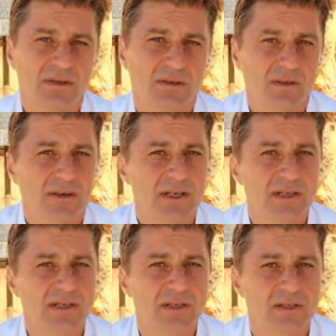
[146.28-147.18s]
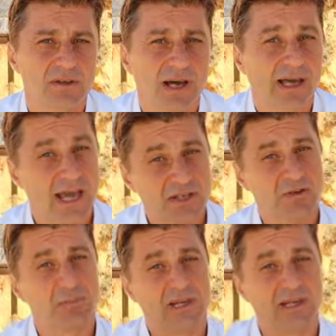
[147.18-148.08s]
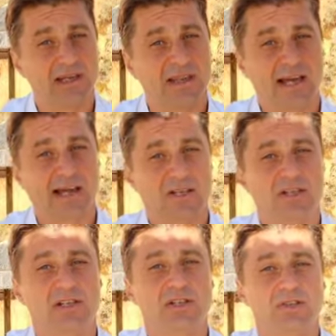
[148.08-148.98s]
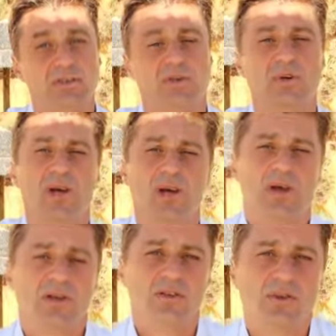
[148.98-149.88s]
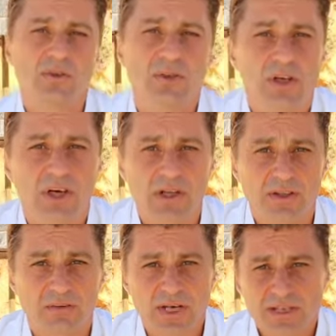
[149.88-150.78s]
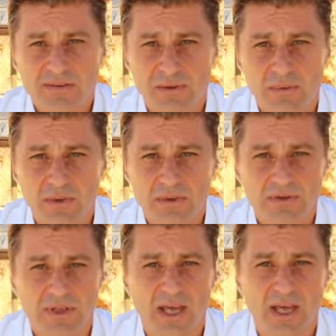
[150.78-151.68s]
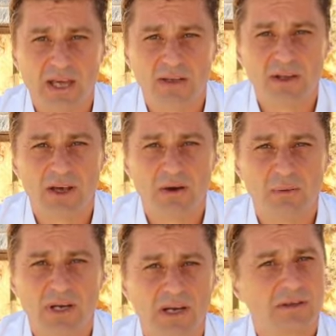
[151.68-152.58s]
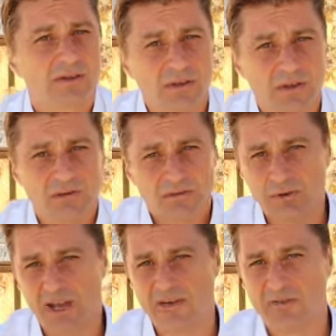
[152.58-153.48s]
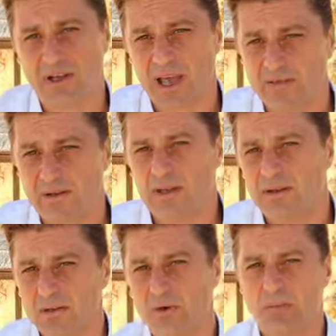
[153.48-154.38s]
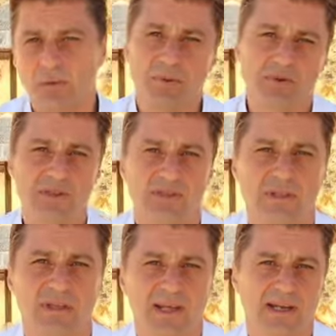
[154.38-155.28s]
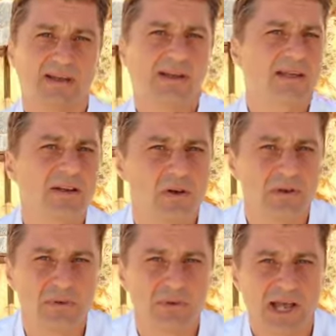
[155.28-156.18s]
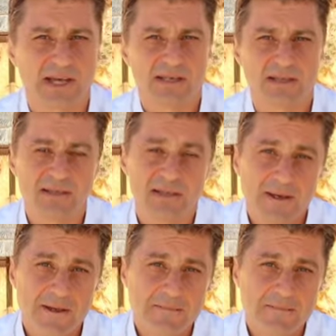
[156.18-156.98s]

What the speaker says: you know. And so I extrapolated that actually to the rest of the world, and where, you know, for every normal person that didn't go through an accident,